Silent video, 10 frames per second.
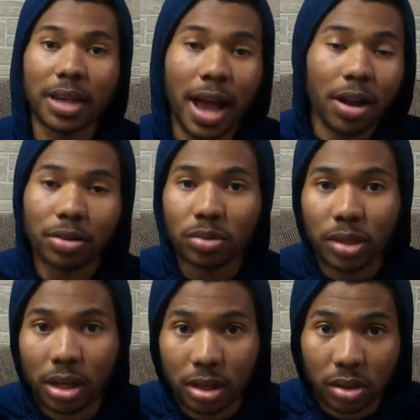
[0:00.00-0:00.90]
How do you
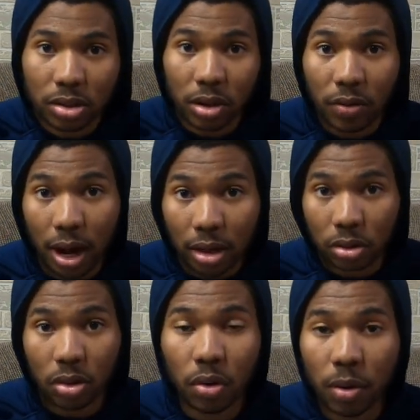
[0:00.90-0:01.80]
carry yourself? How do
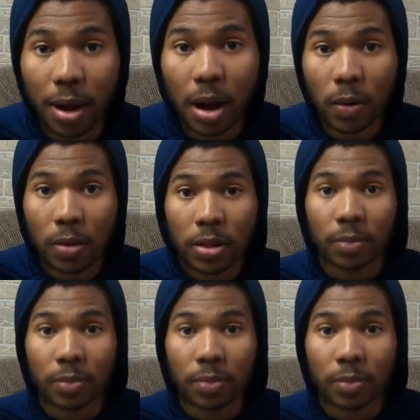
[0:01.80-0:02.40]
you go about